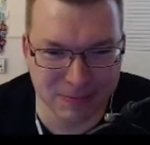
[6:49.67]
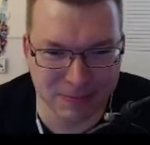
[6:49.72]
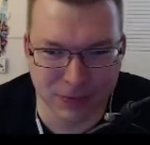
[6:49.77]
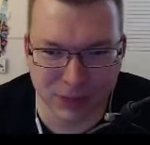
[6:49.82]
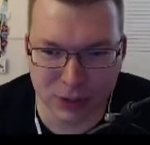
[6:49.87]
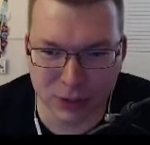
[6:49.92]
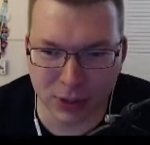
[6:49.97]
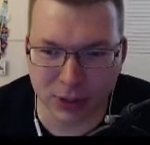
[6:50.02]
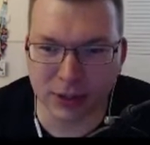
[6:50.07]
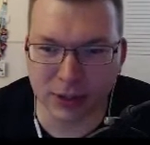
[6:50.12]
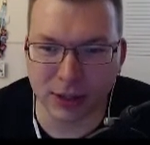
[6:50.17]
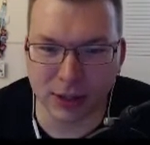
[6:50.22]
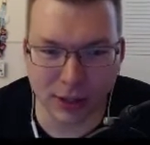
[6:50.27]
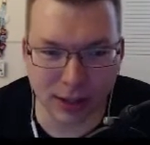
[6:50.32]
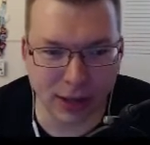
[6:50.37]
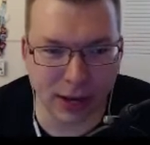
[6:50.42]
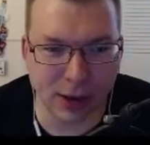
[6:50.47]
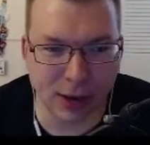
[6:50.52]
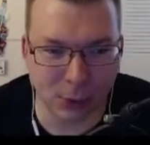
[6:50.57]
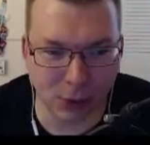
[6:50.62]
So I think
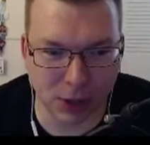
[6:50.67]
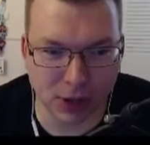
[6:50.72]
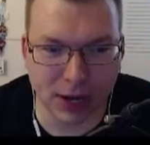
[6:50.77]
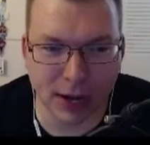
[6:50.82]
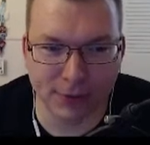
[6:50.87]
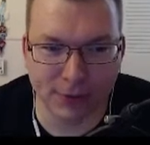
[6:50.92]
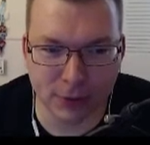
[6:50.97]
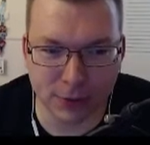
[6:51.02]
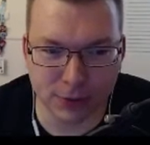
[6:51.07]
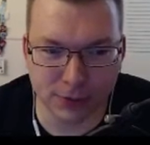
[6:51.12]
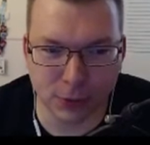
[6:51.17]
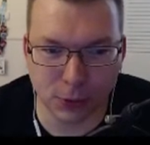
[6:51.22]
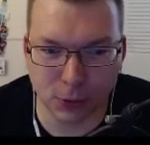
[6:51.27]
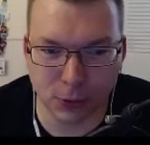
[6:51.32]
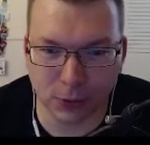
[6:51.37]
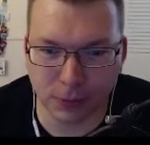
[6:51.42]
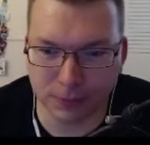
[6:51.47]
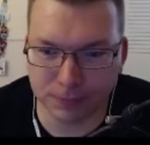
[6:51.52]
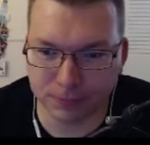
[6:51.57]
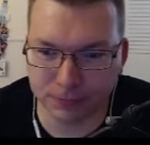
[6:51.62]
like we're going to have enough
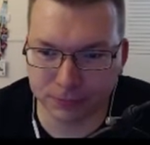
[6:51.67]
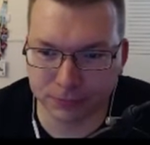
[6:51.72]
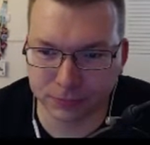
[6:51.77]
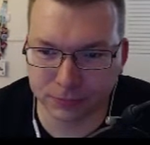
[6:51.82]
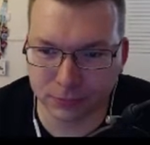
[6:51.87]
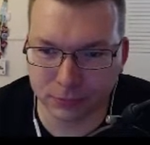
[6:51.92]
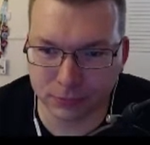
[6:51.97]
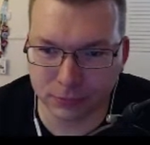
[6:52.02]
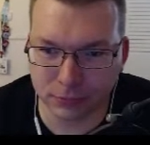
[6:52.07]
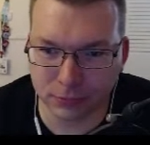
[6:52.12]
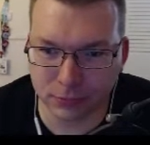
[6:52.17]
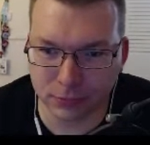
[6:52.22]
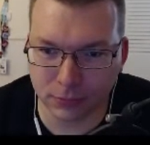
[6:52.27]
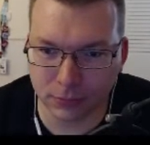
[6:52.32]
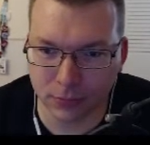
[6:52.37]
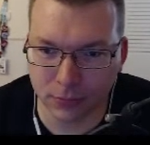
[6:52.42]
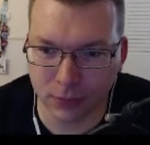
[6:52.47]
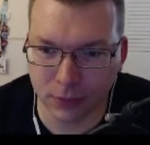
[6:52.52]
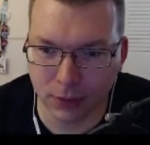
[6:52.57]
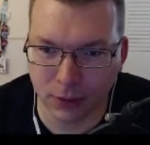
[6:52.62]
fuel,
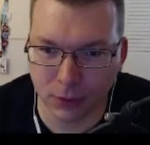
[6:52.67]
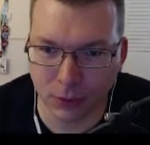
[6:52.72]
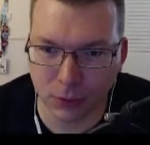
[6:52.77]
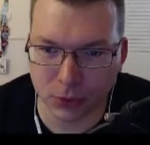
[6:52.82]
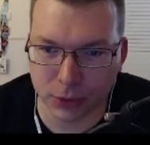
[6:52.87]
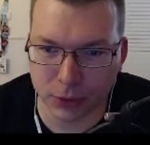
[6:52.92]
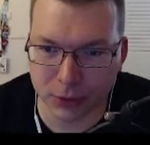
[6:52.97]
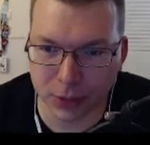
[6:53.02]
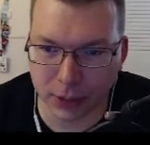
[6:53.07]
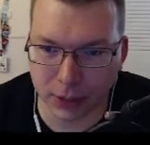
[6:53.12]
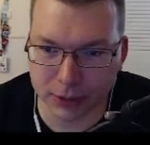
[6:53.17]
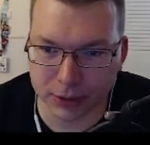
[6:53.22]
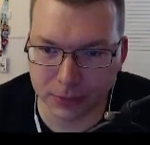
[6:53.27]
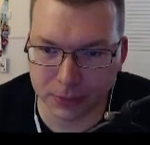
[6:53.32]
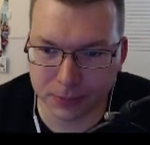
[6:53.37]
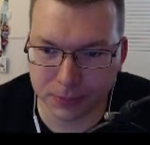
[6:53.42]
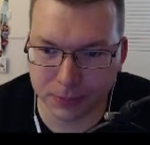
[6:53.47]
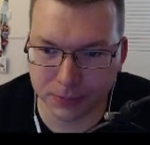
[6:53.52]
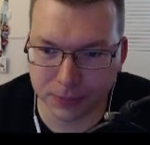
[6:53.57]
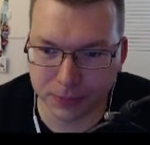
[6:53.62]
which is
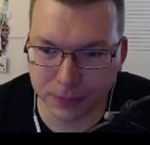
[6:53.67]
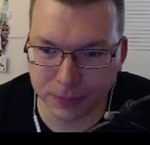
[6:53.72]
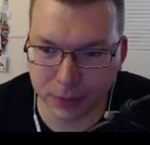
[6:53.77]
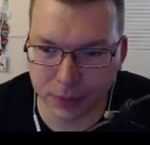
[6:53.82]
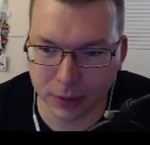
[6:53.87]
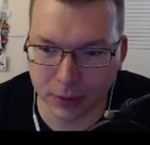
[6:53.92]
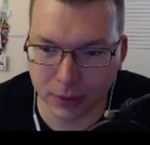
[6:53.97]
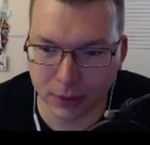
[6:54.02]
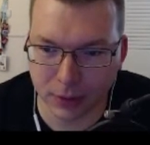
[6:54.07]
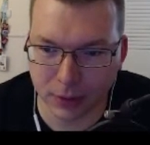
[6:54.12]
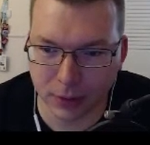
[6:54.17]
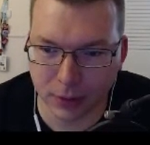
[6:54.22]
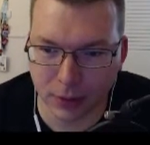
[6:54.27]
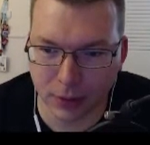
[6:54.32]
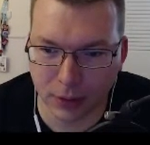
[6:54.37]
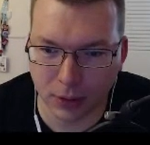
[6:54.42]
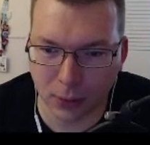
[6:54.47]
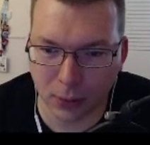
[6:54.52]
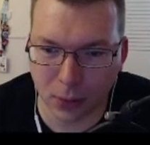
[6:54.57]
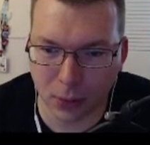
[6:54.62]
awesome.
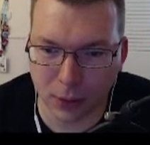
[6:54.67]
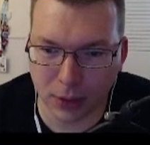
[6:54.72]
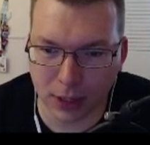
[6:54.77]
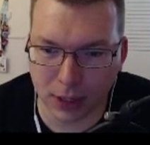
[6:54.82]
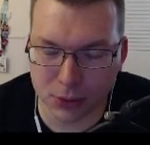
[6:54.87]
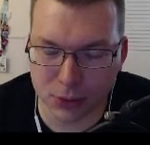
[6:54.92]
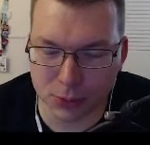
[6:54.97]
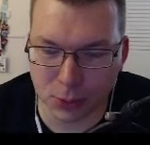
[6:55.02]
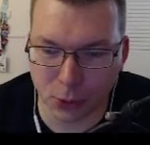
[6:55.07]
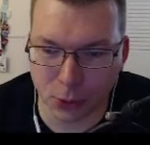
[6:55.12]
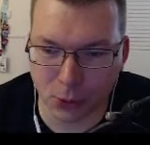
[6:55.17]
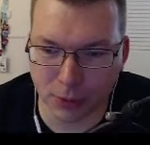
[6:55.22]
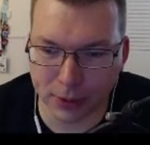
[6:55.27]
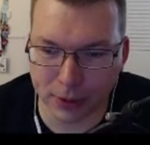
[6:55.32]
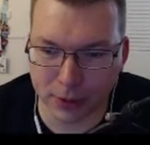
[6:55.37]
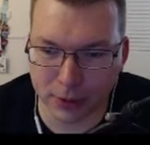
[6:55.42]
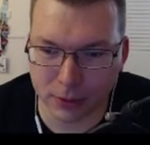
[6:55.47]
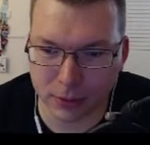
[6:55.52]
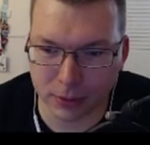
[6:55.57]
We're going to get to an orbit.